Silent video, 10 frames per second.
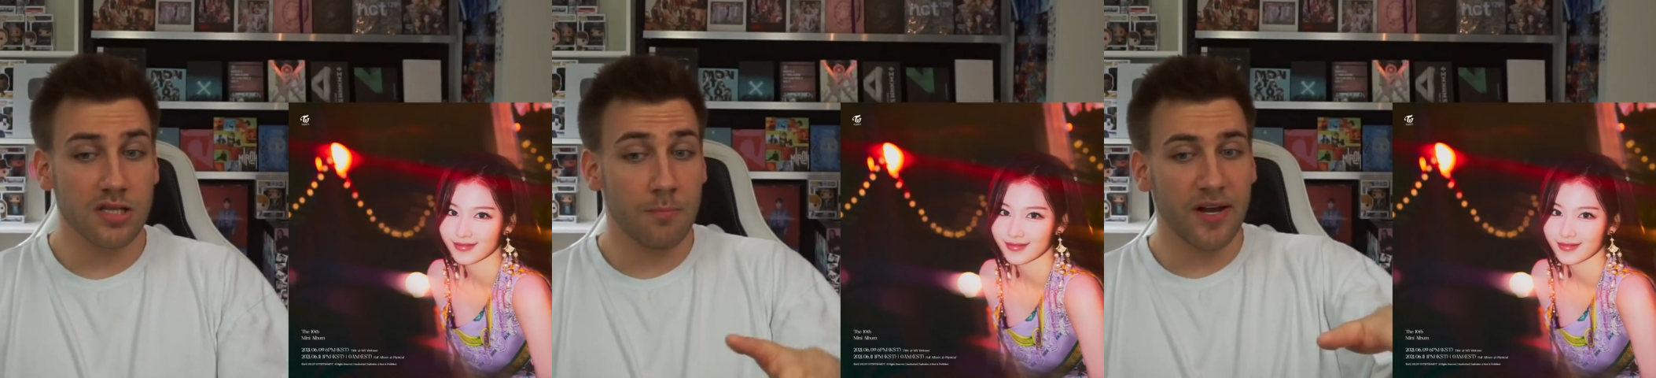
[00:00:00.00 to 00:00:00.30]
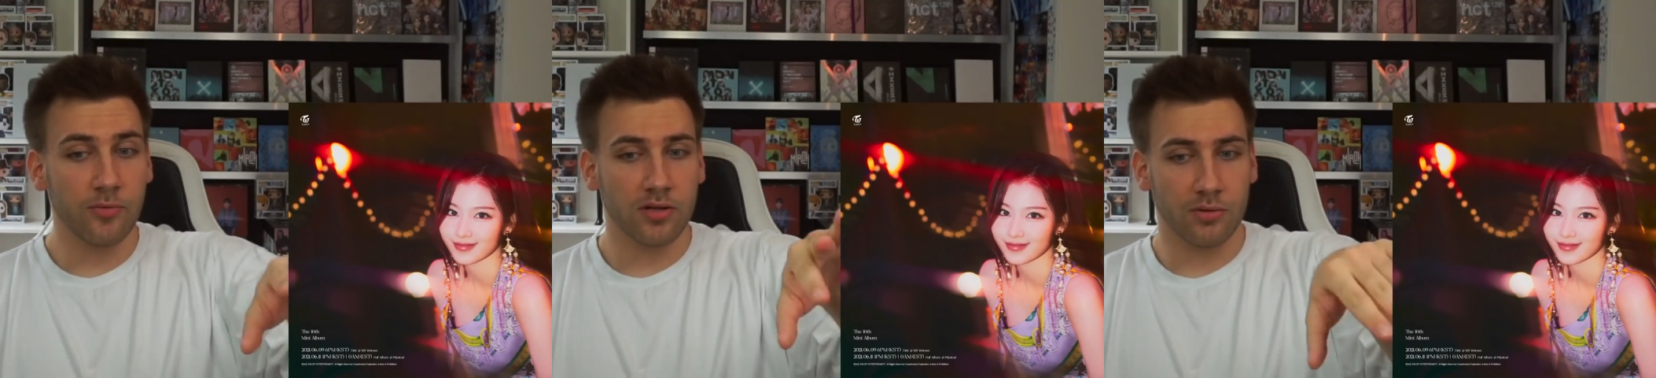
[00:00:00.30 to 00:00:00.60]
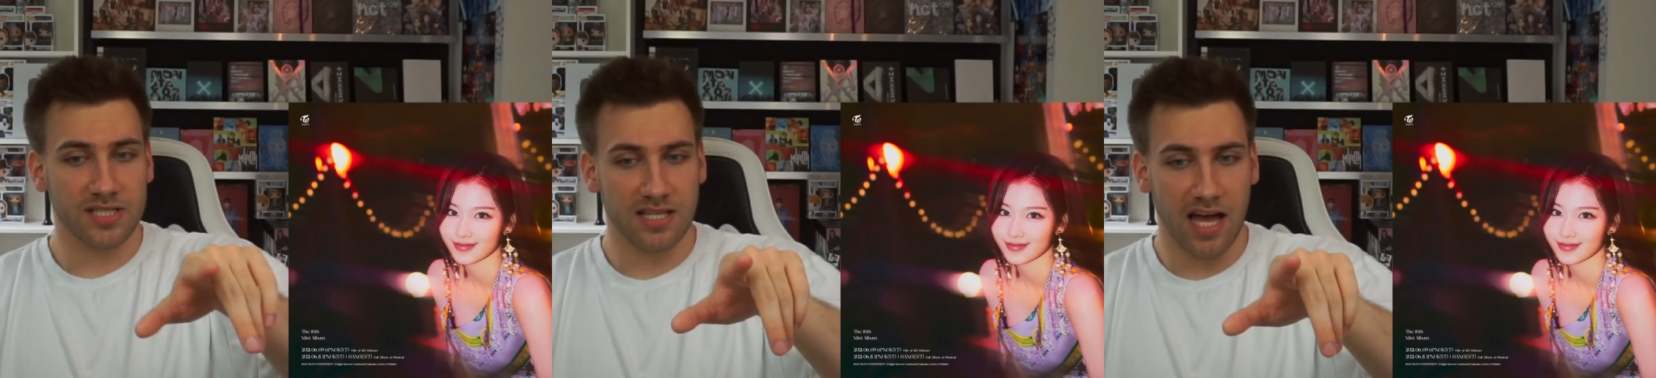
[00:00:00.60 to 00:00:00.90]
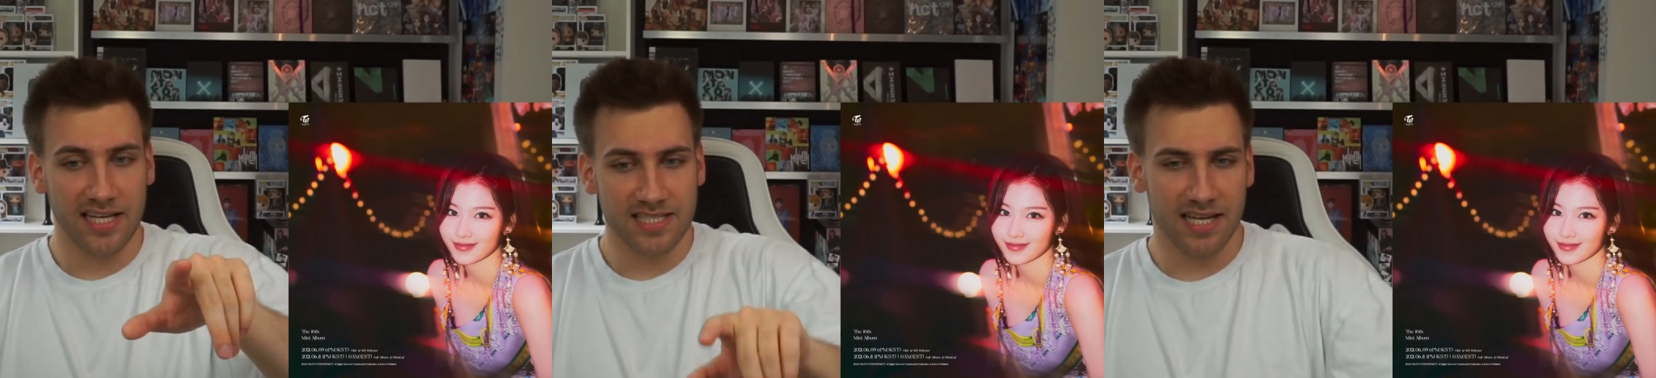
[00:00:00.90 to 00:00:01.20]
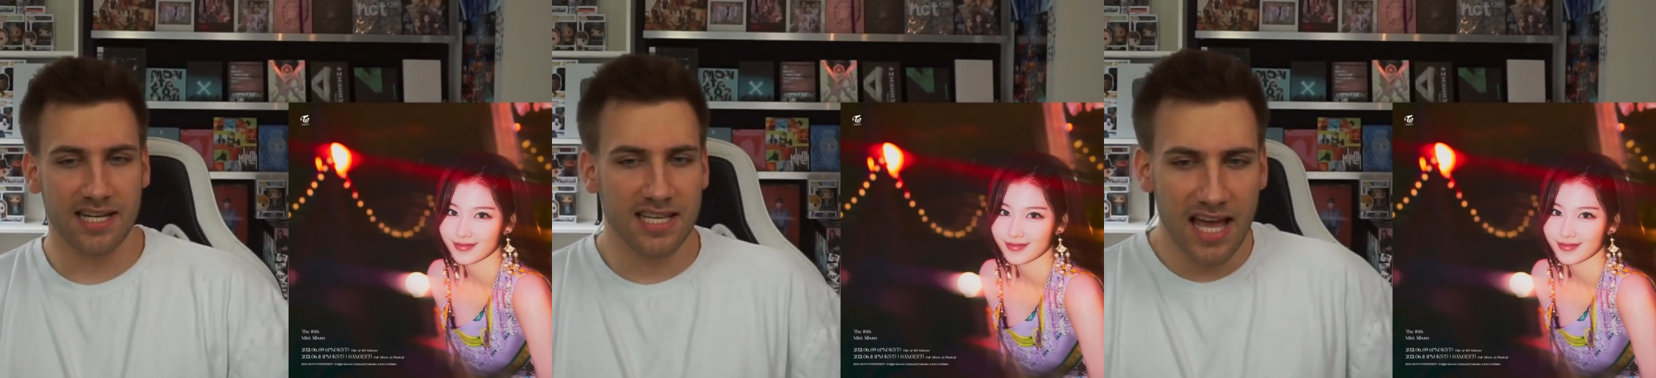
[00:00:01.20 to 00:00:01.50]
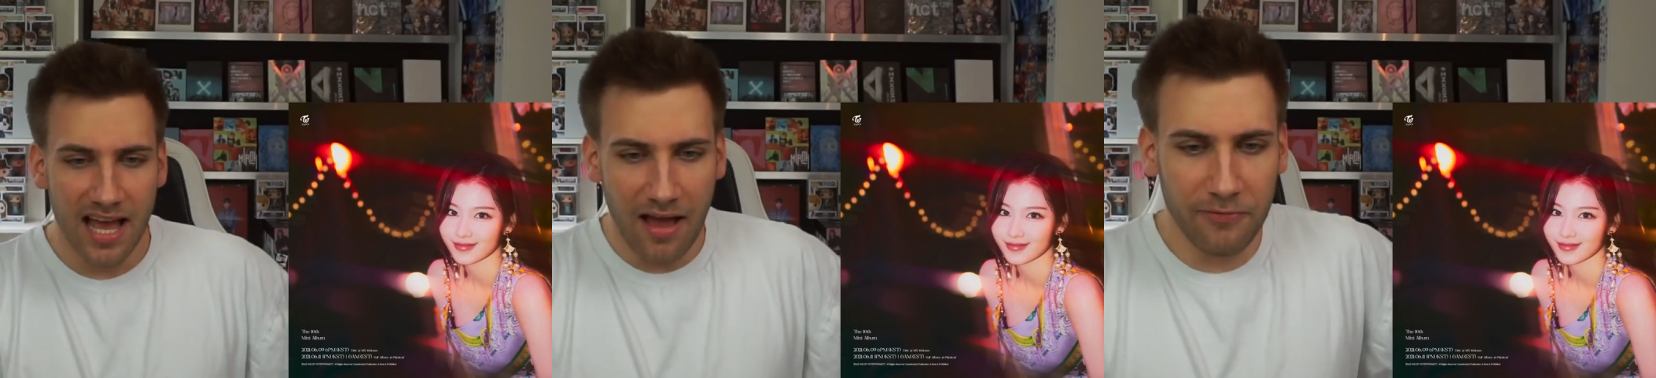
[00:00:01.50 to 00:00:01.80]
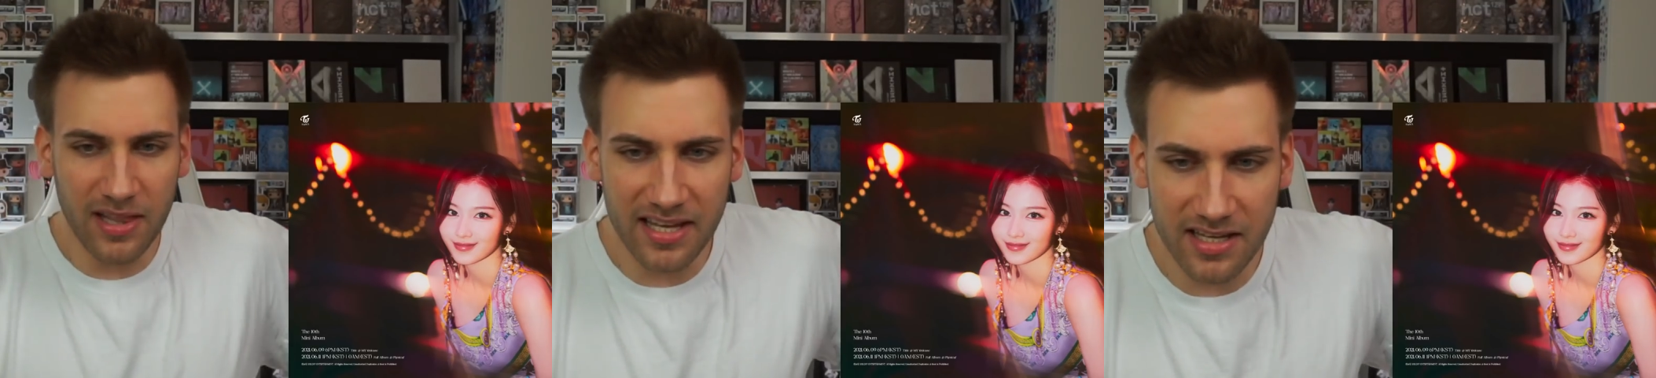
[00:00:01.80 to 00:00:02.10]
Speaker 1: the background looks nice, and I
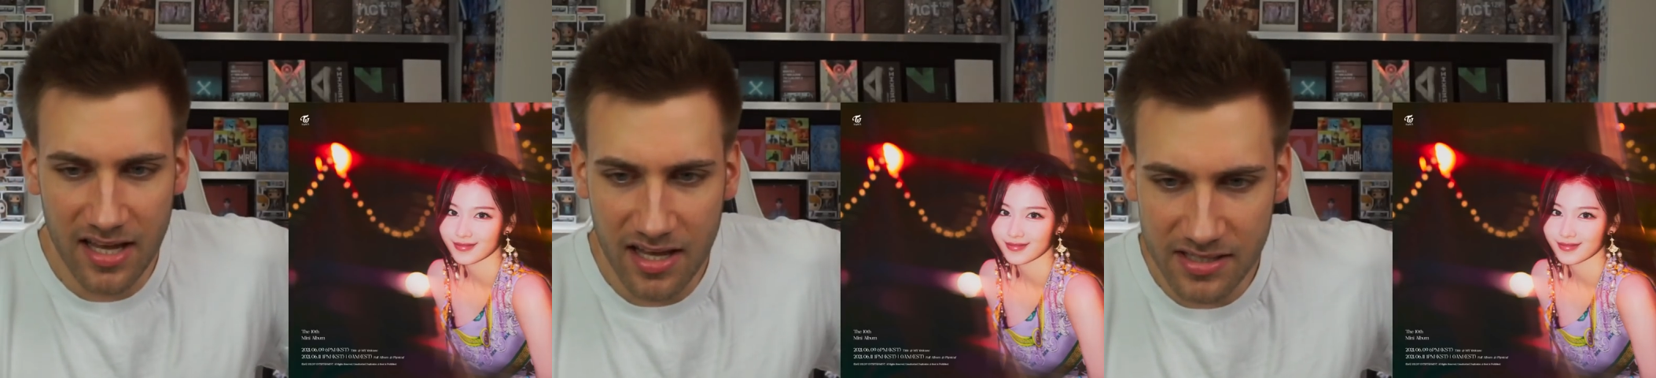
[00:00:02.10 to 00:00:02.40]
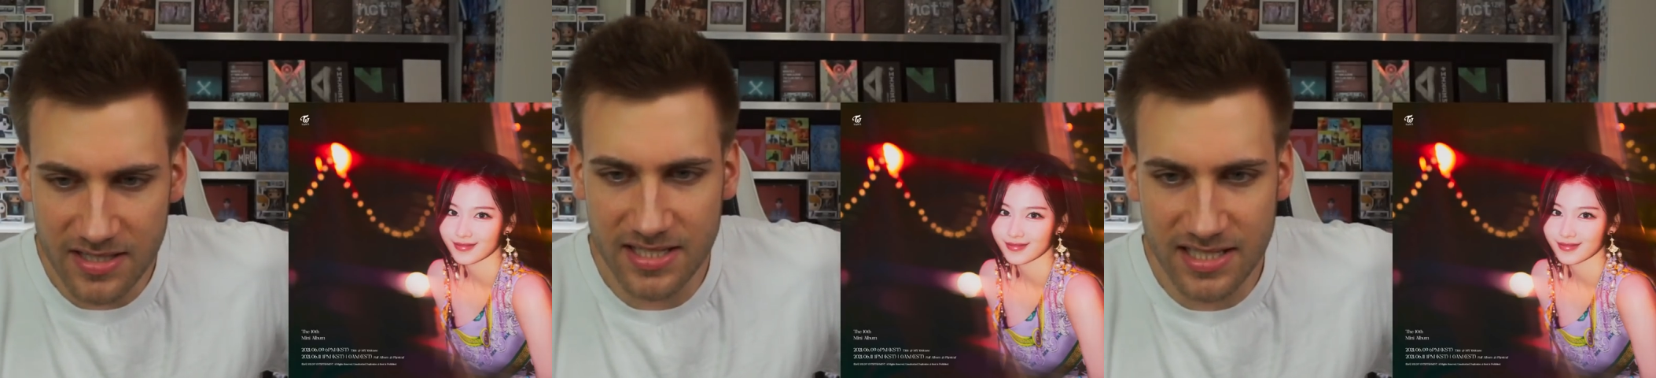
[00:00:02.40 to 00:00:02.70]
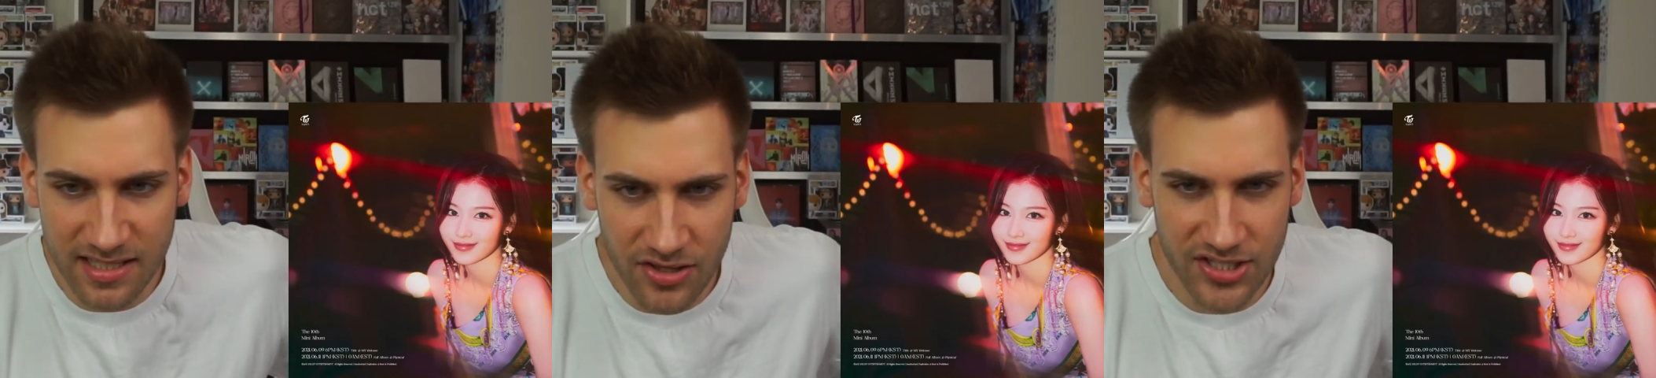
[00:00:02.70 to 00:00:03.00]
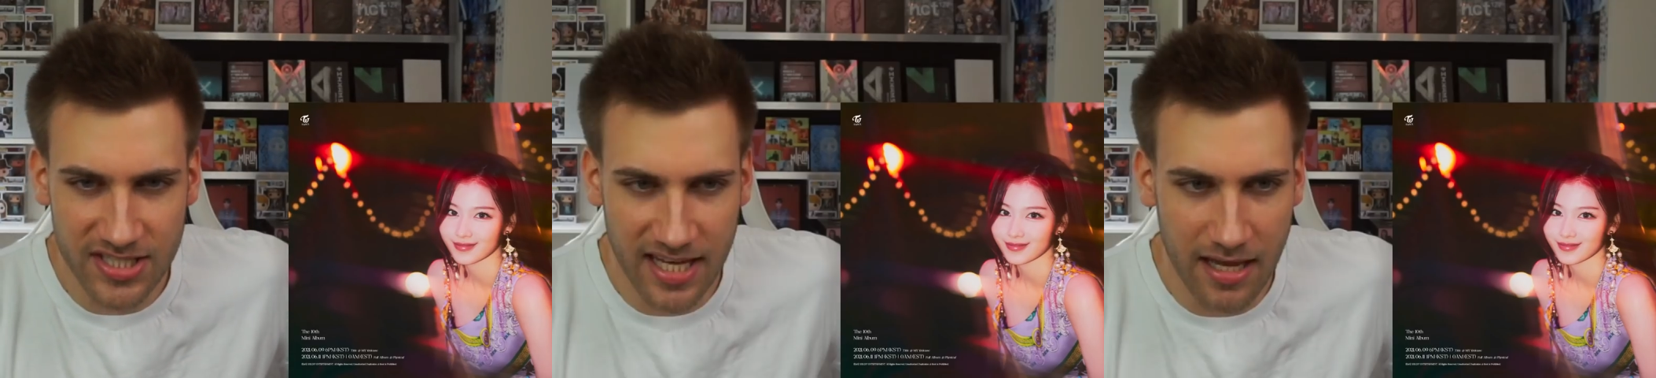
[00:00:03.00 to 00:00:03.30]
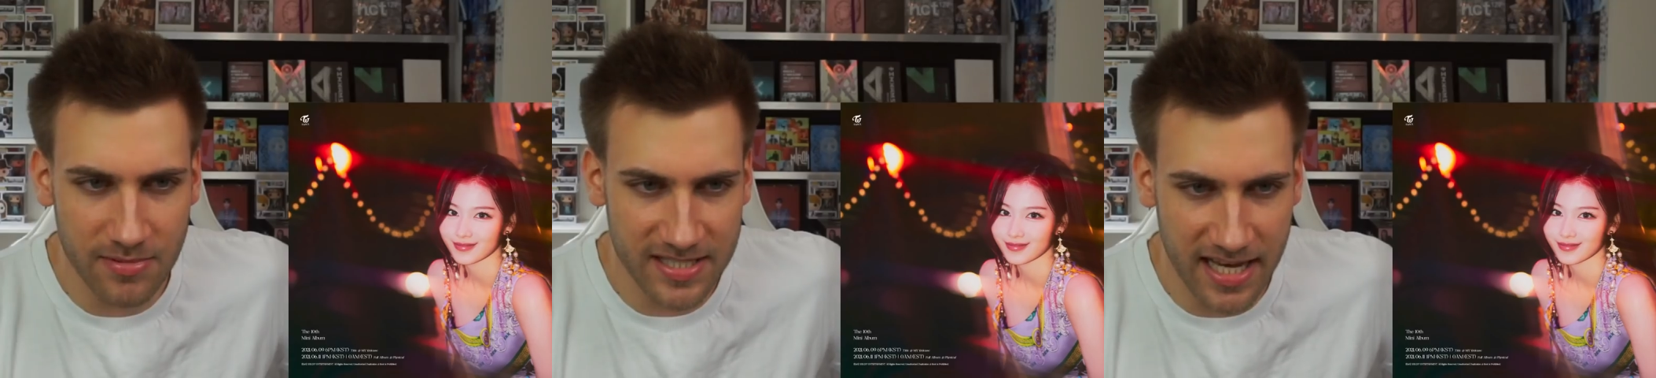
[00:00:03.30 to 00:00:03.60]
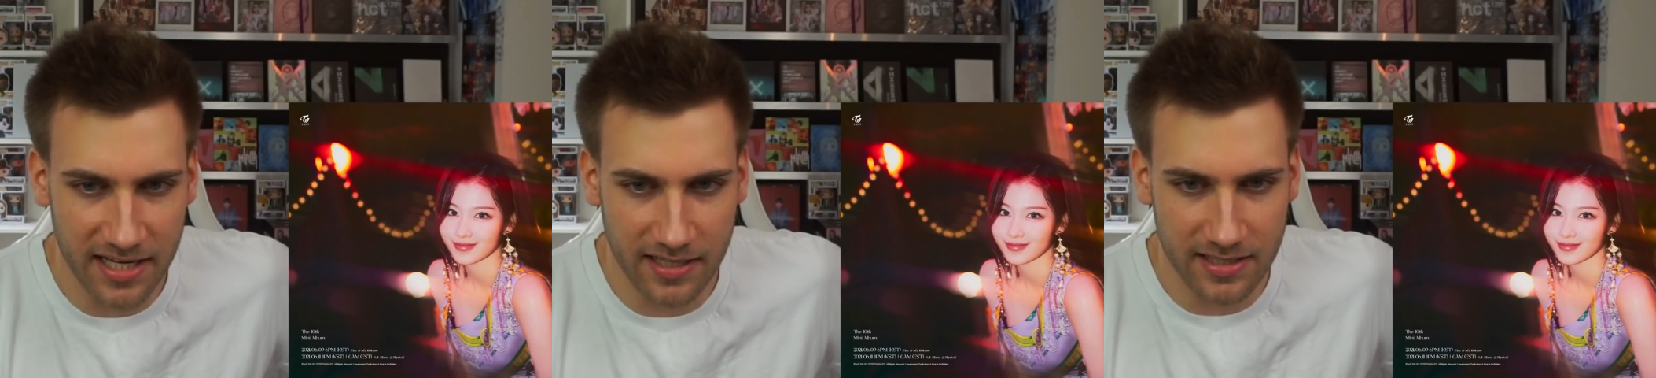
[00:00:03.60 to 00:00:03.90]
feel like it's still the same setting.